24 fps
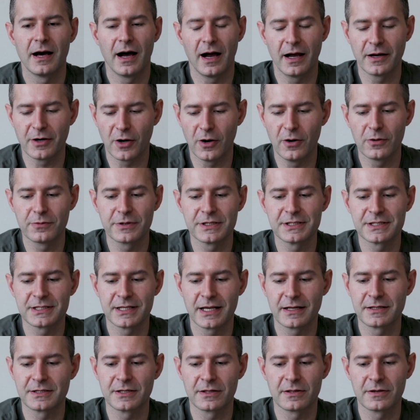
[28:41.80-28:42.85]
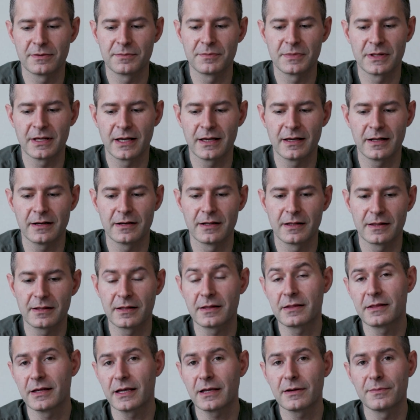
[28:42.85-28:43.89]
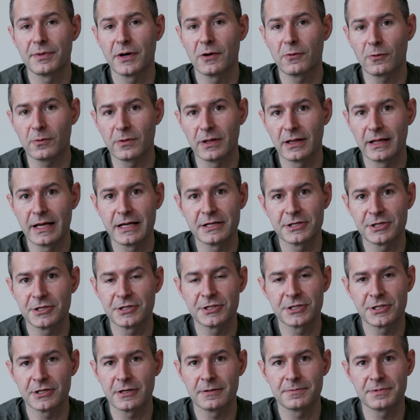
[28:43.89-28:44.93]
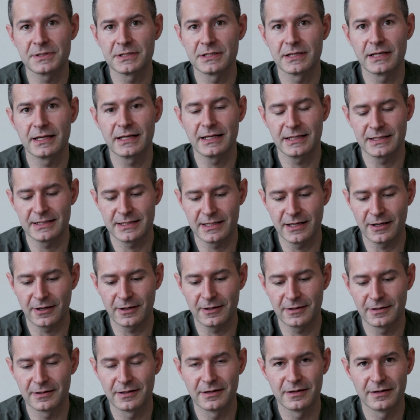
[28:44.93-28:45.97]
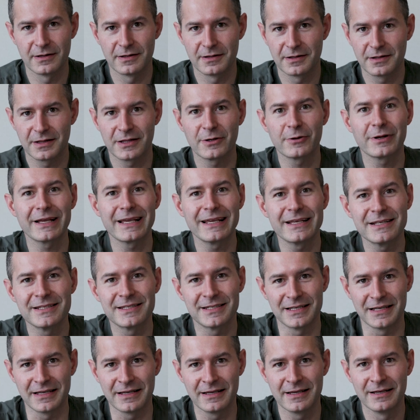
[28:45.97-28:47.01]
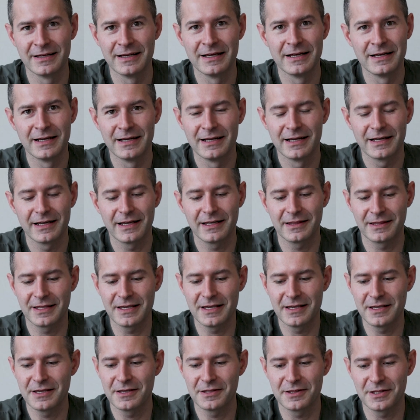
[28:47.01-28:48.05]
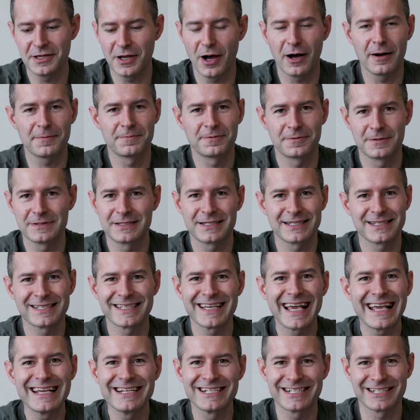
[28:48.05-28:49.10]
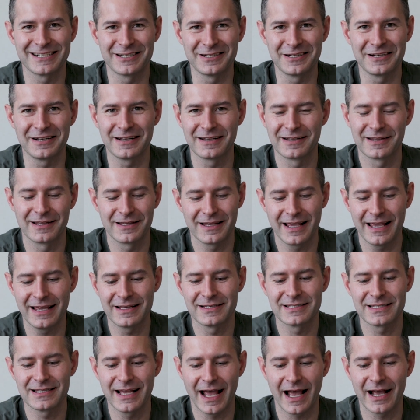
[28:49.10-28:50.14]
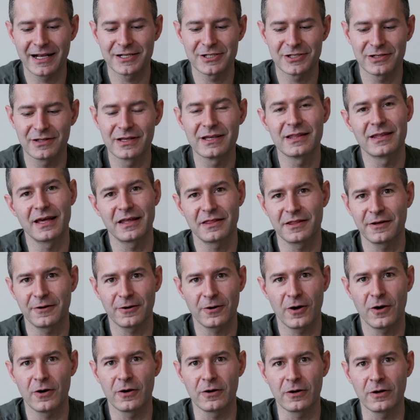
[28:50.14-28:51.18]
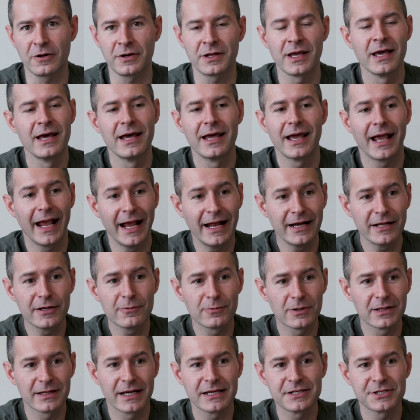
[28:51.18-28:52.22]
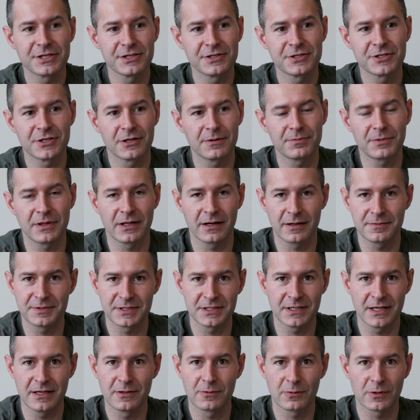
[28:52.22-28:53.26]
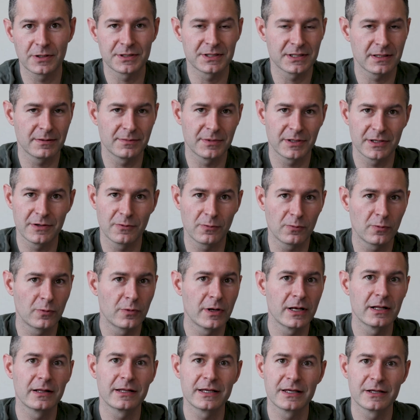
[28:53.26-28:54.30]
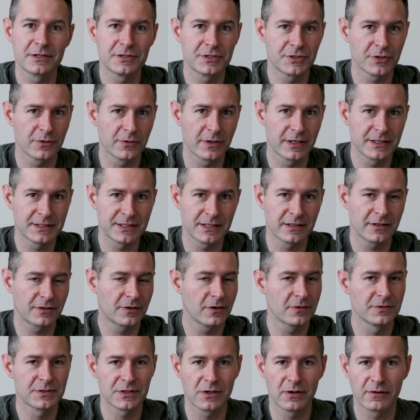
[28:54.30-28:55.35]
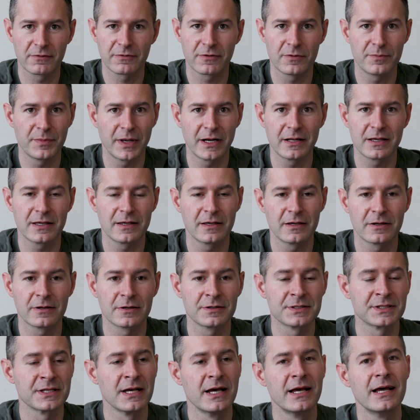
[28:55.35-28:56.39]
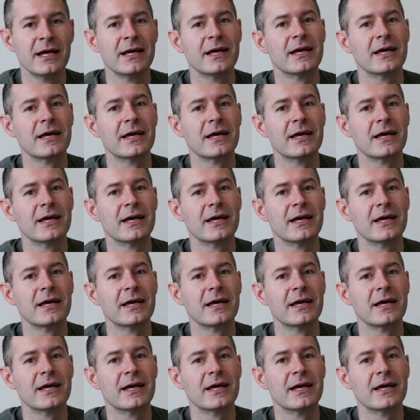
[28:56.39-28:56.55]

I'd always said to them that the thing about relationships is they're easy. The obfuscation is actually that they're hard. Any relationship that I've seen where somebody really enjoys it, goes on for many years,